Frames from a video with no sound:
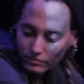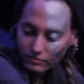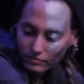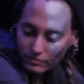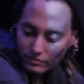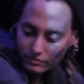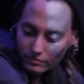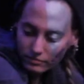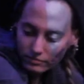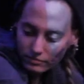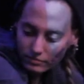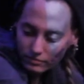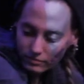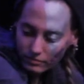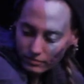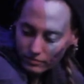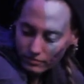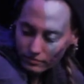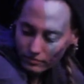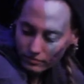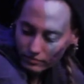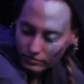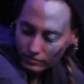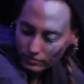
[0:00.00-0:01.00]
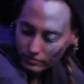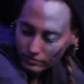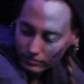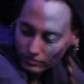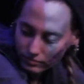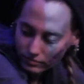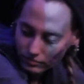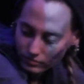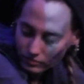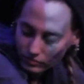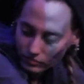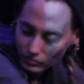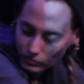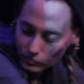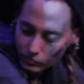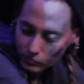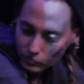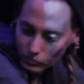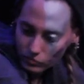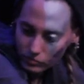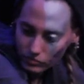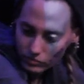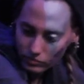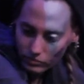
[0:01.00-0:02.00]

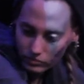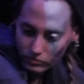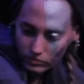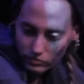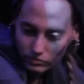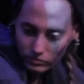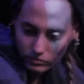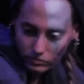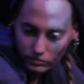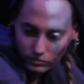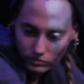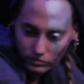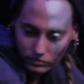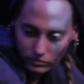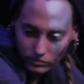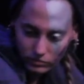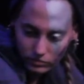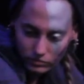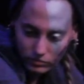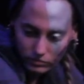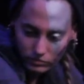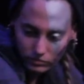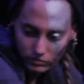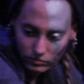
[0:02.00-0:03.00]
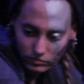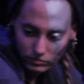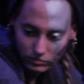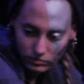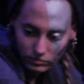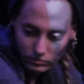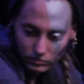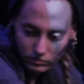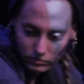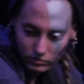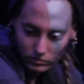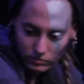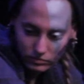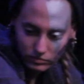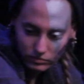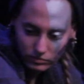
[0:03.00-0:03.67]
The person shown says nothing.